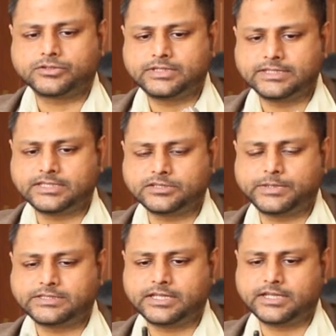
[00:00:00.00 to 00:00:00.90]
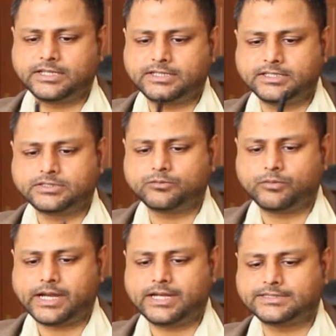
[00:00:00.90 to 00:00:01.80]
So this is basically, this
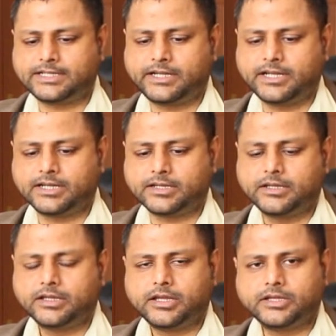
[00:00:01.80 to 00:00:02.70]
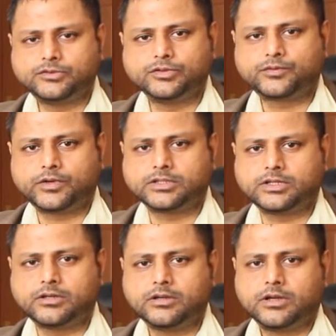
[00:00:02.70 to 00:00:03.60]
wireless antenna is used for
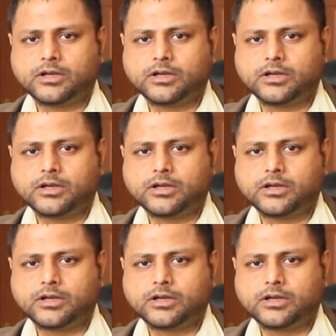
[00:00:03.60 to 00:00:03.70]
the